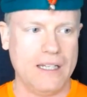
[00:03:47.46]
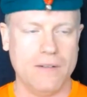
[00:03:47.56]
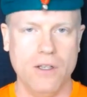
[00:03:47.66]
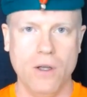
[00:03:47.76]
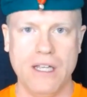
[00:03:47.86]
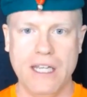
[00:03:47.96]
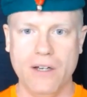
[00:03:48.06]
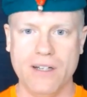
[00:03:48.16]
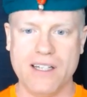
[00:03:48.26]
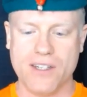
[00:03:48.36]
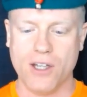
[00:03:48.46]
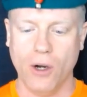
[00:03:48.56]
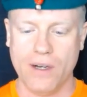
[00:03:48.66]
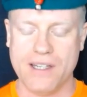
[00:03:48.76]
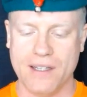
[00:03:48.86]
You hear these
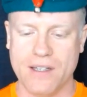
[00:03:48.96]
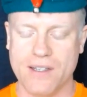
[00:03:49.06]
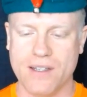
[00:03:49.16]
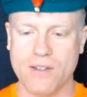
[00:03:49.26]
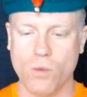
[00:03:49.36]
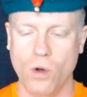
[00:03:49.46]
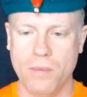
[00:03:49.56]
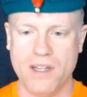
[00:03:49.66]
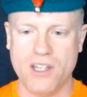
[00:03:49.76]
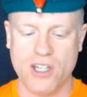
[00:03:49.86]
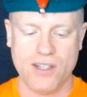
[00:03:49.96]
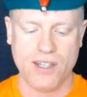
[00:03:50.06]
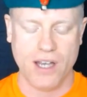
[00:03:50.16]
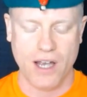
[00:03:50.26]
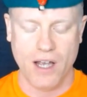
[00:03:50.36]
stories, and there's this woman.
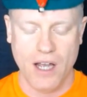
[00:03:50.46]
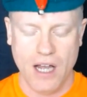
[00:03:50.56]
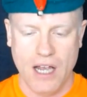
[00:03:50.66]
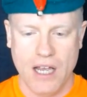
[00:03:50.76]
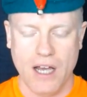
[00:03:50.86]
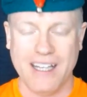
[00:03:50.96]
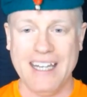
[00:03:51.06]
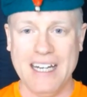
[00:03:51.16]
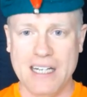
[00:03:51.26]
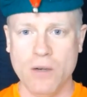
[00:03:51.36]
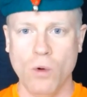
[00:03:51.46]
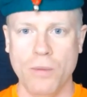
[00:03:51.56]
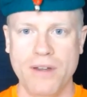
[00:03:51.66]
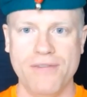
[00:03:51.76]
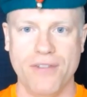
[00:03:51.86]
She's a Canadian
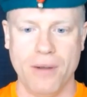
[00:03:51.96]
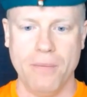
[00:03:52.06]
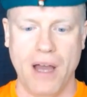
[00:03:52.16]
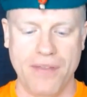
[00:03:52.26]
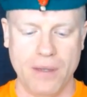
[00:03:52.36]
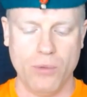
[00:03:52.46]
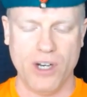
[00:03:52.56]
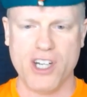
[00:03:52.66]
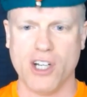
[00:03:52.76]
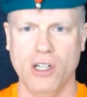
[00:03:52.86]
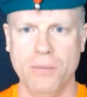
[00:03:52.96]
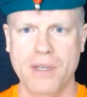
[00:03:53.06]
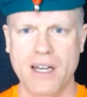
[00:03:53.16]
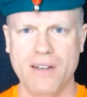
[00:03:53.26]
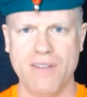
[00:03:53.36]
woman from, I think, British
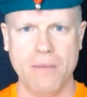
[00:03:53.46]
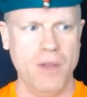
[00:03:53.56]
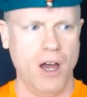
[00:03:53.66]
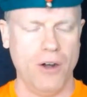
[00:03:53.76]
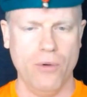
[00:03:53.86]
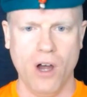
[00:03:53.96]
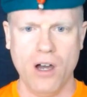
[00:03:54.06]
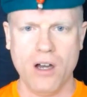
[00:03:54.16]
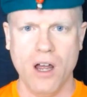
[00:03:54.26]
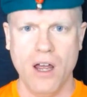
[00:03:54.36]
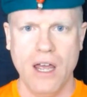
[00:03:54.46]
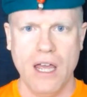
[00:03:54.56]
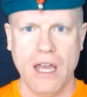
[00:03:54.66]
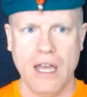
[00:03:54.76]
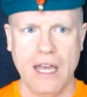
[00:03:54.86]
Columbia, if I'm not wrong.
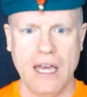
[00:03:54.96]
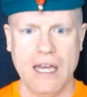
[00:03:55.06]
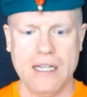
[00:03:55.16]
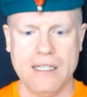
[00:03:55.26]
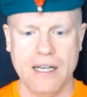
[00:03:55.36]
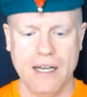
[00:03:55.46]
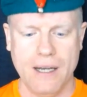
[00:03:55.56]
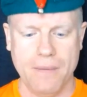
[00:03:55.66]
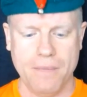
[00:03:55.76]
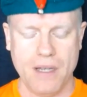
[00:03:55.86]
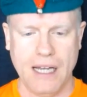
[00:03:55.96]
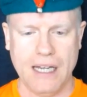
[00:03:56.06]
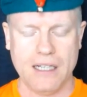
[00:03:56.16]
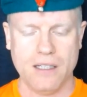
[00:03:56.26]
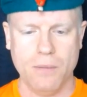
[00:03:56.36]
And the
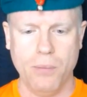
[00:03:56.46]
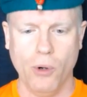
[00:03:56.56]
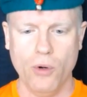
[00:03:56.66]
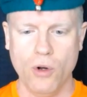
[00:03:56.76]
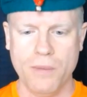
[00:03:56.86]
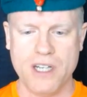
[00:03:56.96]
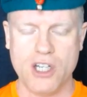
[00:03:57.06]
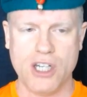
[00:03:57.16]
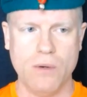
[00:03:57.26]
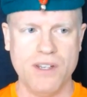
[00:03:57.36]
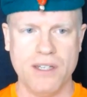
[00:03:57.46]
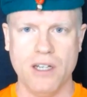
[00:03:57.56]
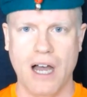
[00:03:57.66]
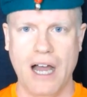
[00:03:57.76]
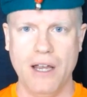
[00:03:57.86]
poor woman, she was
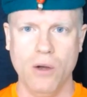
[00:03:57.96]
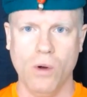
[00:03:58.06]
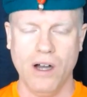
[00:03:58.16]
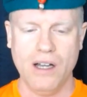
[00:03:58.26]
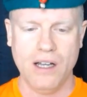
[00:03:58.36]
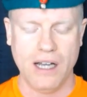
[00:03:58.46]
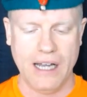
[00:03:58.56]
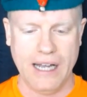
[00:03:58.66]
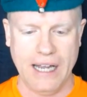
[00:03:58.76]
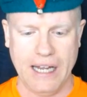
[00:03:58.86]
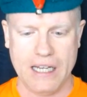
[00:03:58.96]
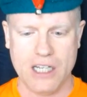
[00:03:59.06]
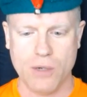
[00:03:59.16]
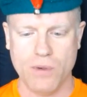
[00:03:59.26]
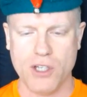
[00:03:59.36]
in Iowa,
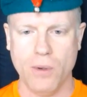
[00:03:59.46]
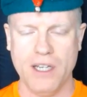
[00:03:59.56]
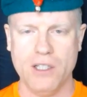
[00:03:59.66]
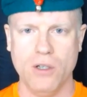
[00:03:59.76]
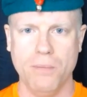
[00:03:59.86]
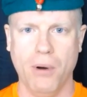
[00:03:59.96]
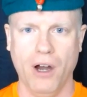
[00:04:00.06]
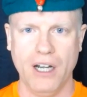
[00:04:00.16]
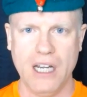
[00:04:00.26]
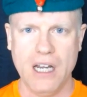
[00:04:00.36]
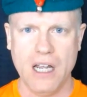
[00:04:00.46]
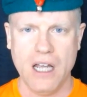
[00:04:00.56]
and she was going to a party,